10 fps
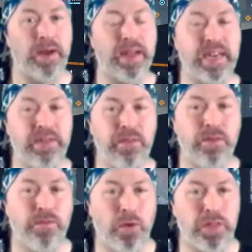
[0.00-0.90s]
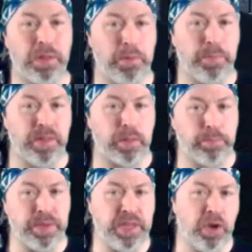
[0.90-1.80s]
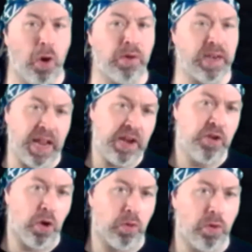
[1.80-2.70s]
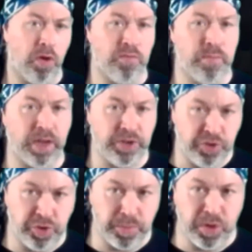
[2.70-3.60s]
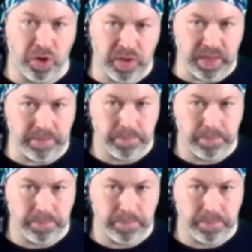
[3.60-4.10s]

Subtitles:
I never thought they would be the be all and end all of my YouTube journey.